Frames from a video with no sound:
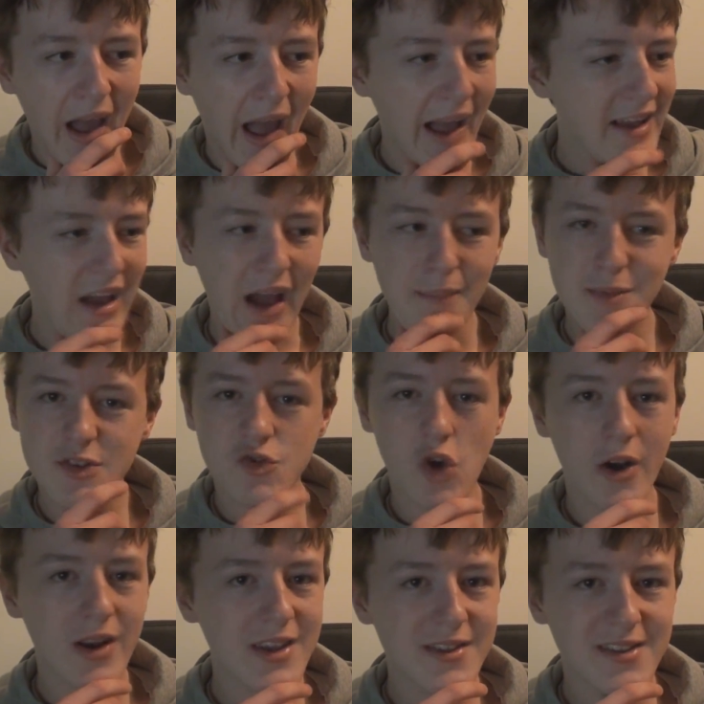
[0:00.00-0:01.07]
I'm
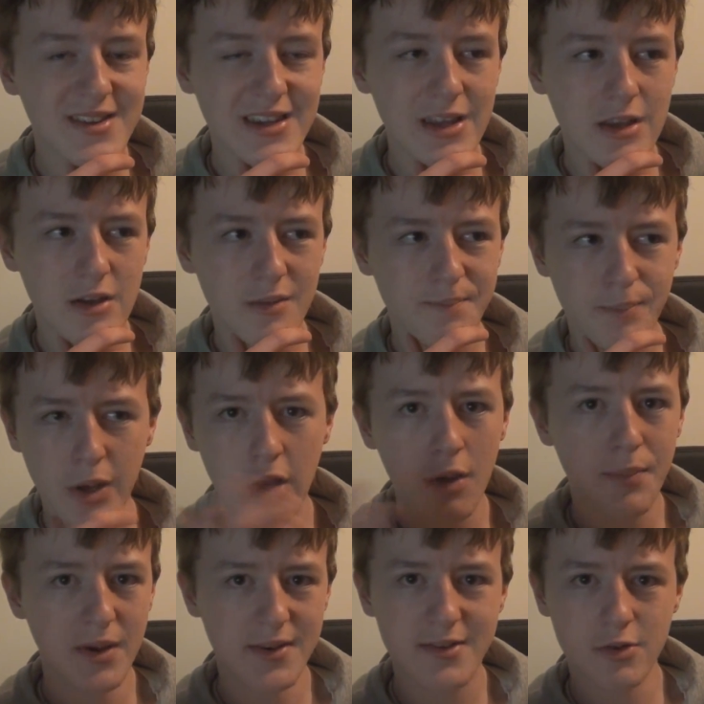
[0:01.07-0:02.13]
struggling to see the
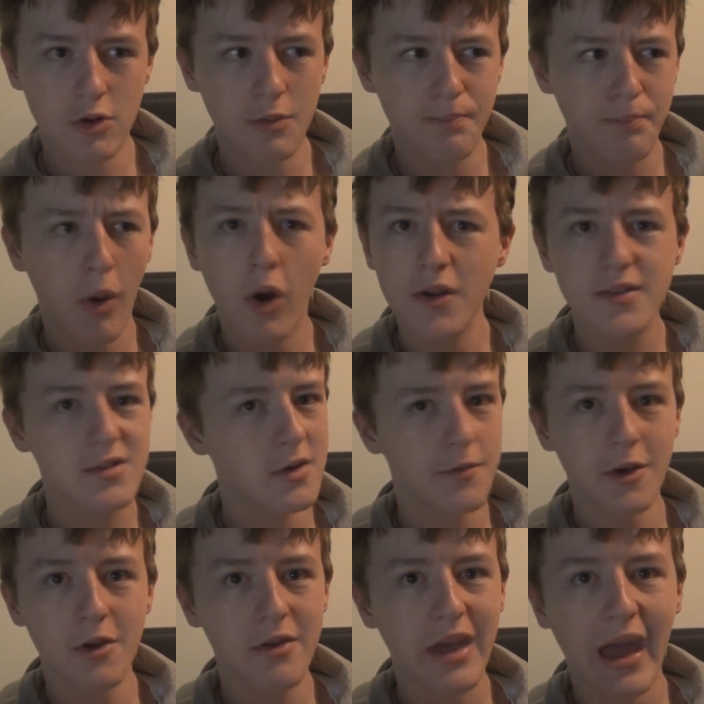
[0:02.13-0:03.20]
purpose or point
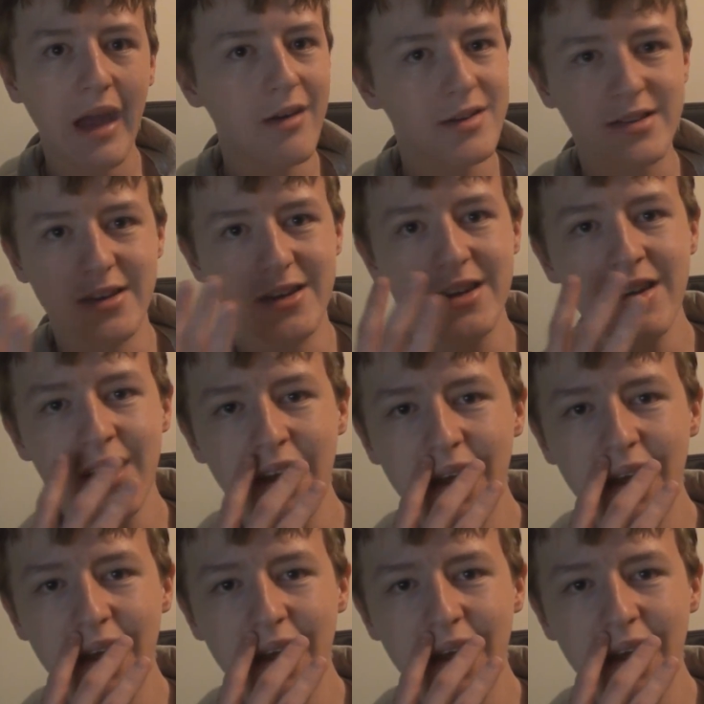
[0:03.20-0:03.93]
of her character.